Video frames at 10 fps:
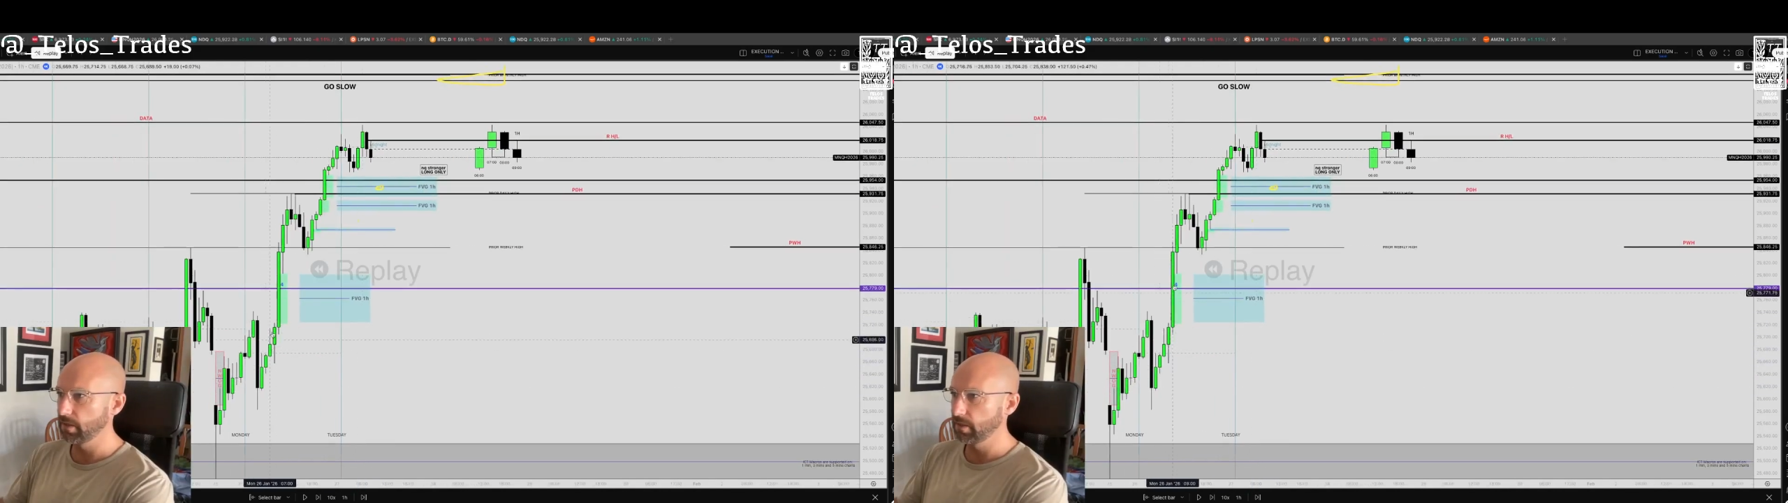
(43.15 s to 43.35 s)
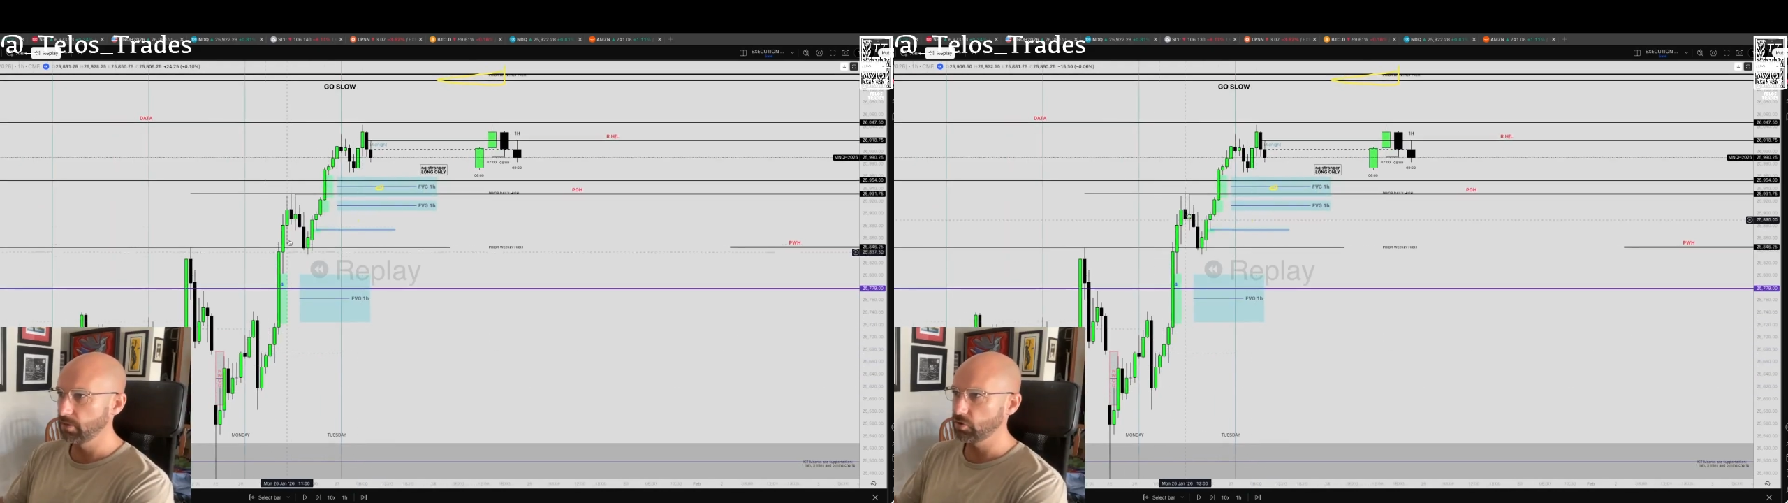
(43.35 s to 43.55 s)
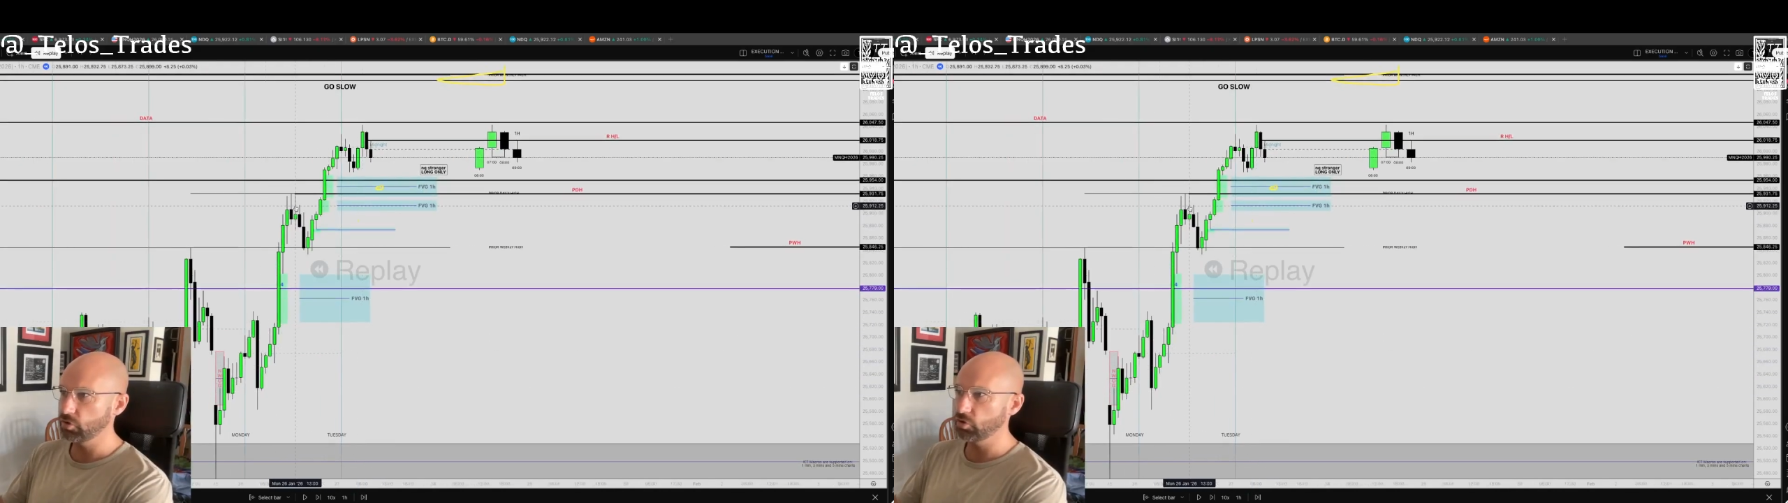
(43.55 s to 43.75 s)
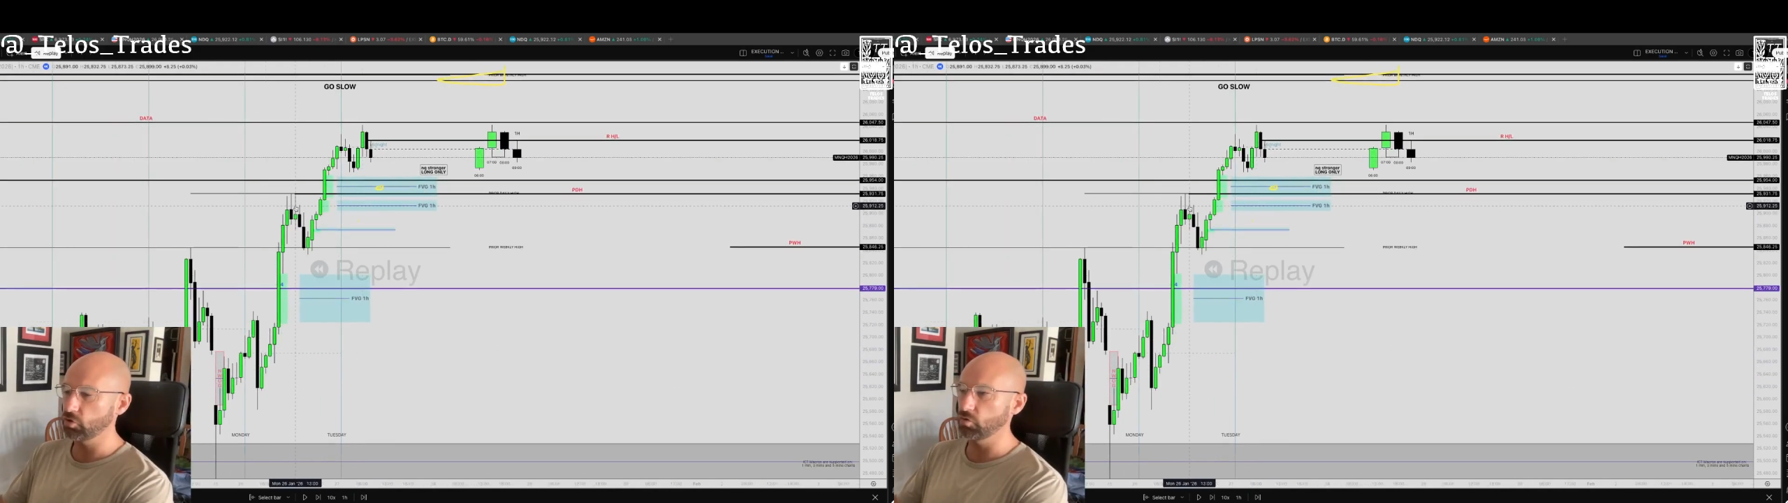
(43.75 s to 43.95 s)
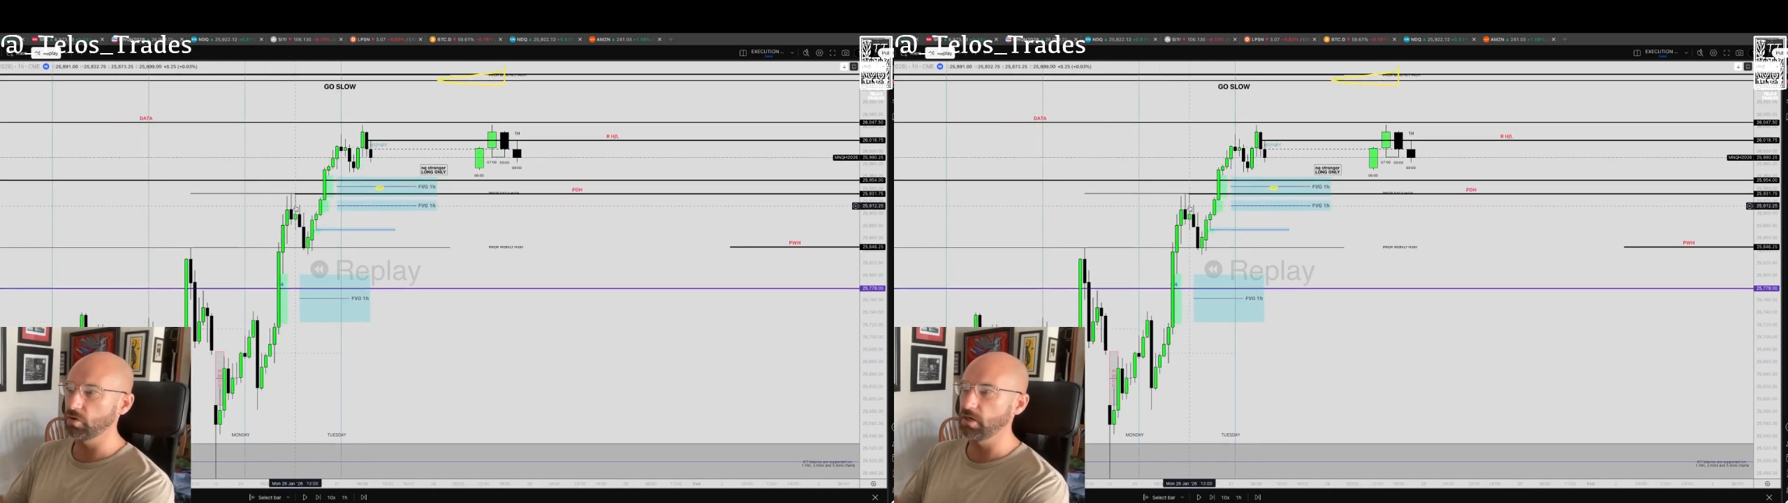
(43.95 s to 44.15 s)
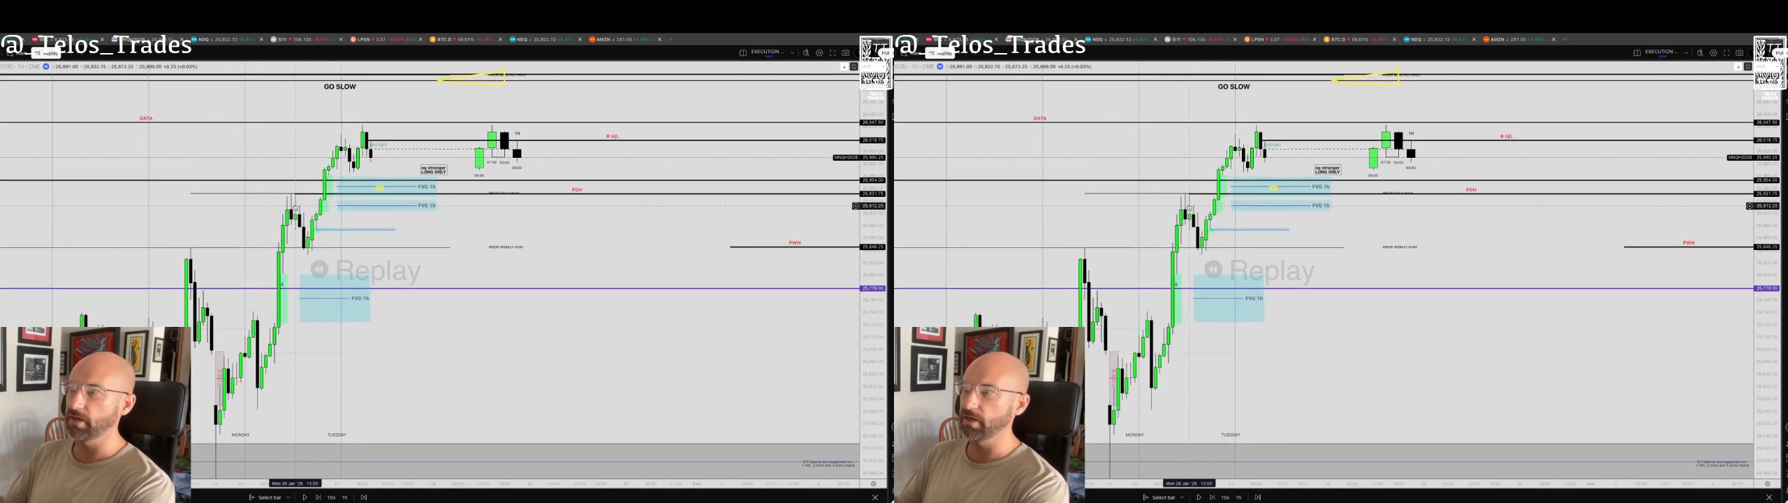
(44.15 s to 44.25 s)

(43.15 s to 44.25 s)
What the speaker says: strong